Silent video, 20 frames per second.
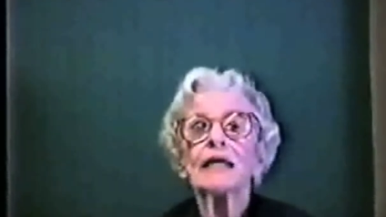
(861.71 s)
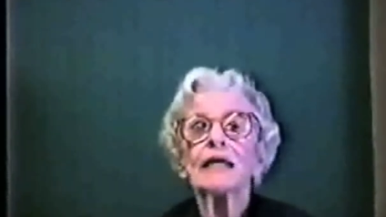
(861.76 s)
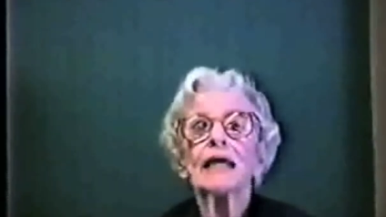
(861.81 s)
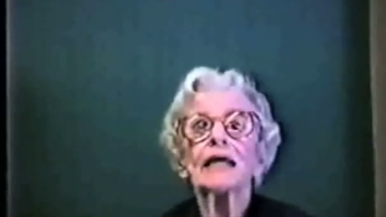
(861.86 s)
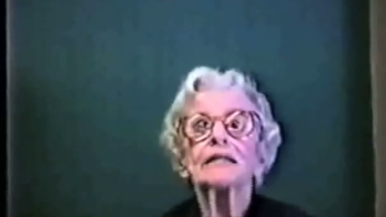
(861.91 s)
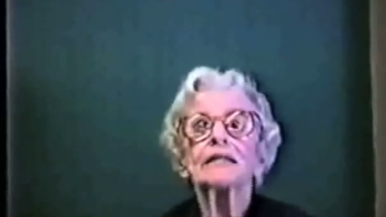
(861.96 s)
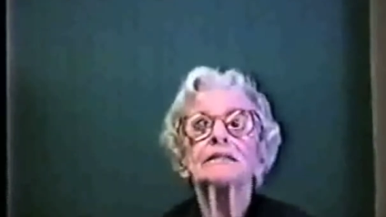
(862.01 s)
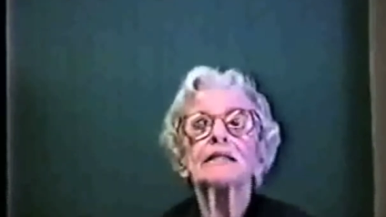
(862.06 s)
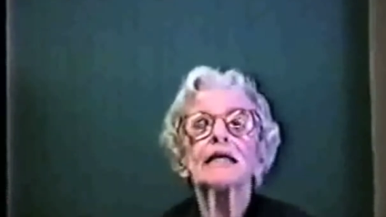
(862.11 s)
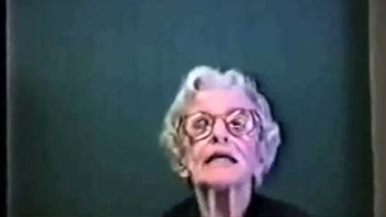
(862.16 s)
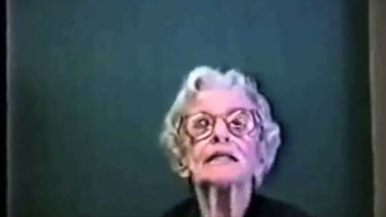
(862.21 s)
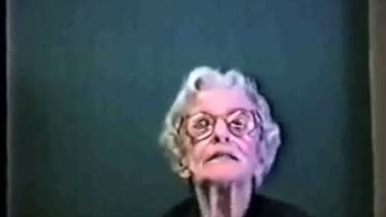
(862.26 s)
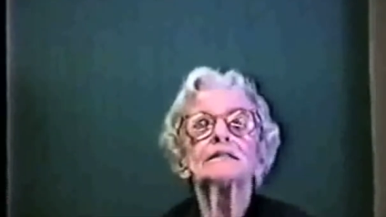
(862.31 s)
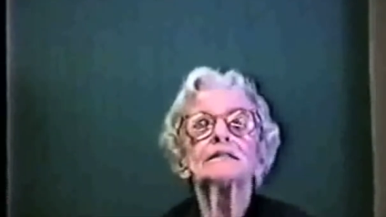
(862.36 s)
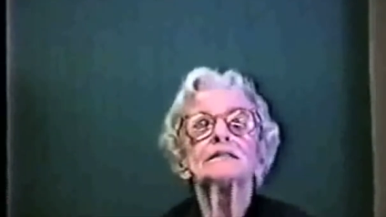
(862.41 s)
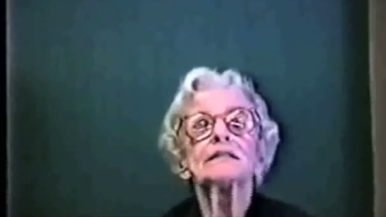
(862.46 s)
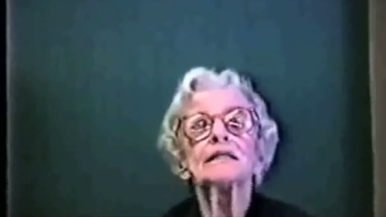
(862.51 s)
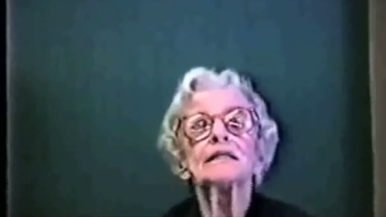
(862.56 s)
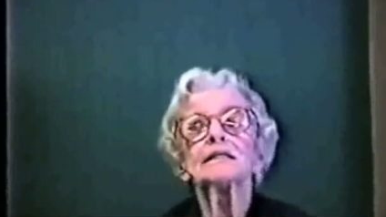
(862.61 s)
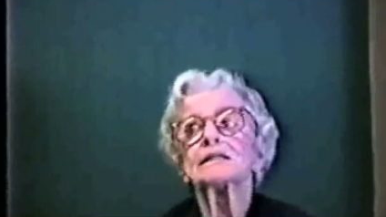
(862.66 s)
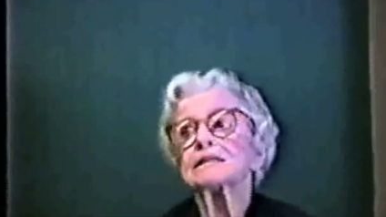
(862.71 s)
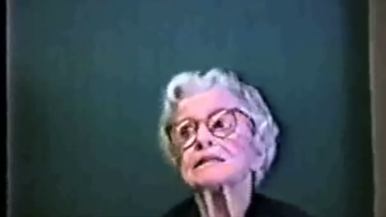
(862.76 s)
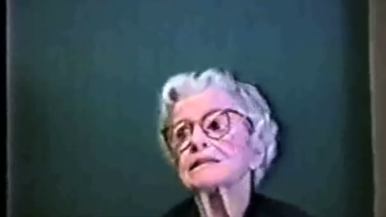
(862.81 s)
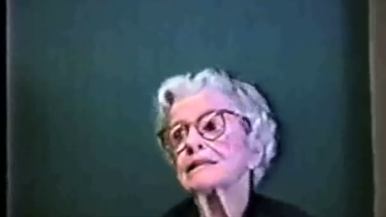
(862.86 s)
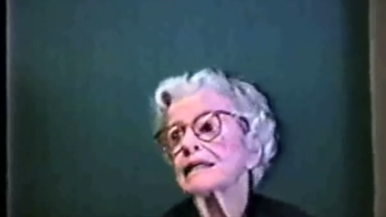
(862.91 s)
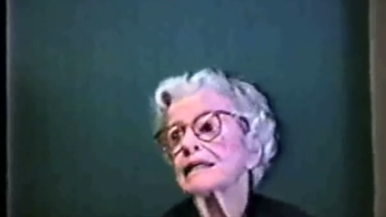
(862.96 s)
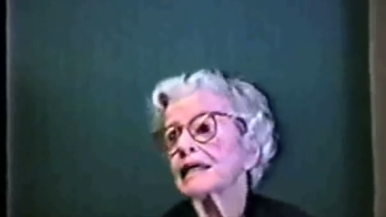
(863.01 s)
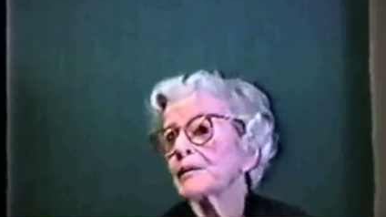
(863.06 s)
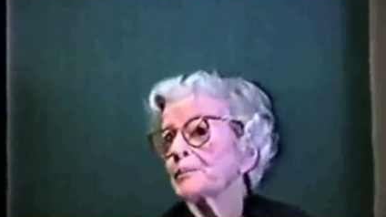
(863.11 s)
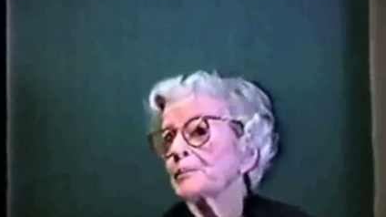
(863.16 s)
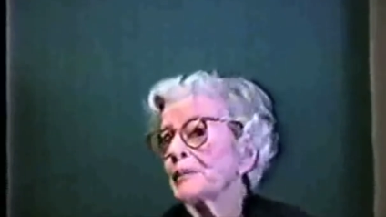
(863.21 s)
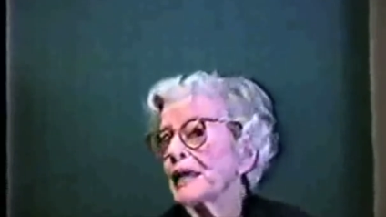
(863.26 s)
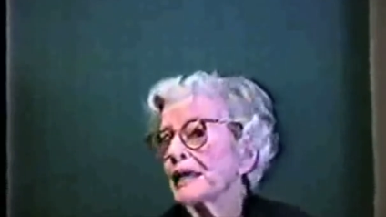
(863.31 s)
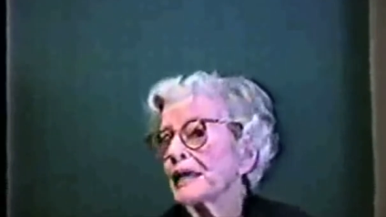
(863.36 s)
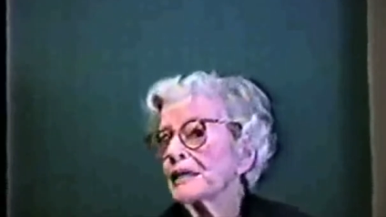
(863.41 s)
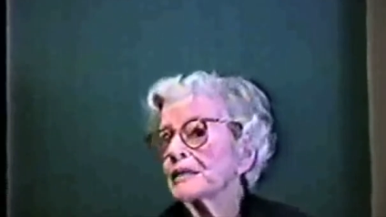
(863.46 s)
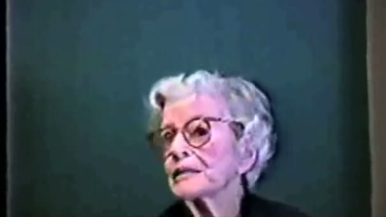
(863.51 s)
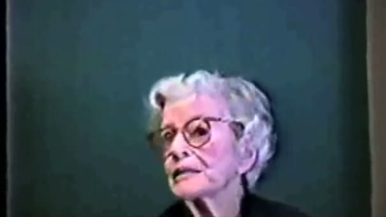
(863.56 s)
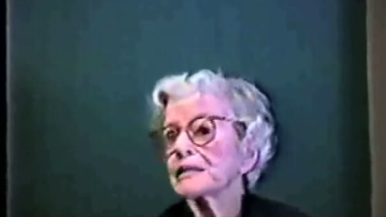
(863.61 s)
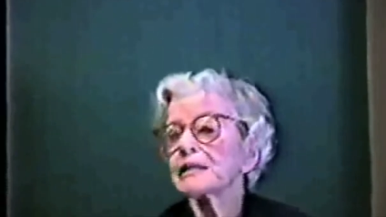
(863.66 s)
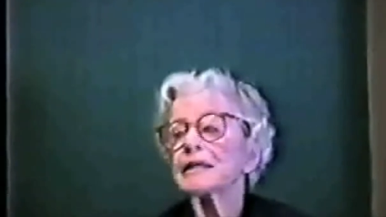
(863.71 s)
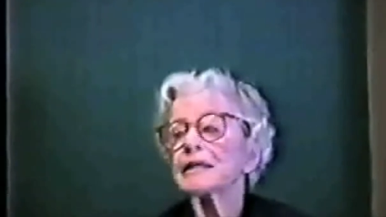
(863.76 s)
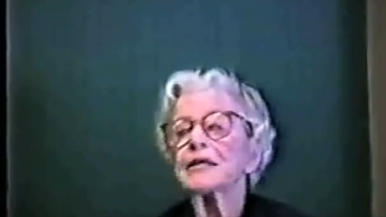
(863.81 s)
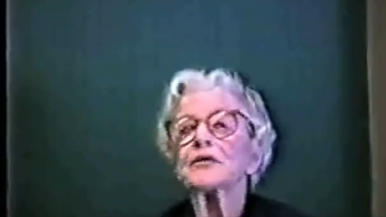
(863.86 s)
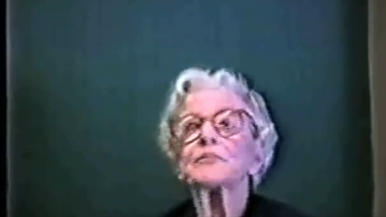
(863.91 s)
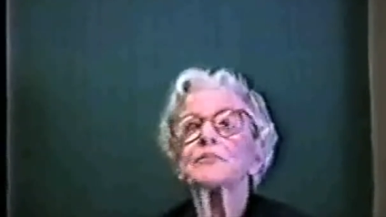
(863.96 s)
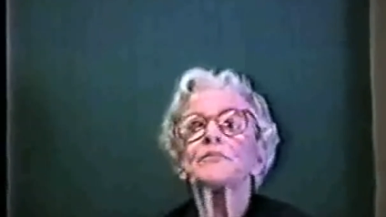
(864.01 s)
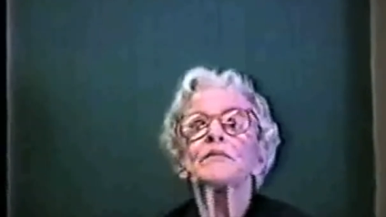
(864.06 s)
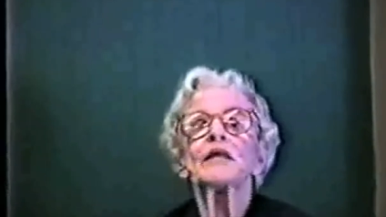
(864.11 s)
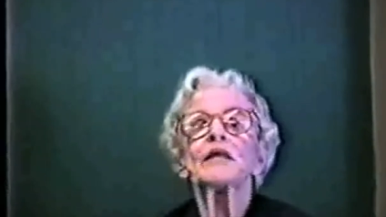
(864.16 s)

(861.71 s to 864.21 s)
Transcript: And then, since apparently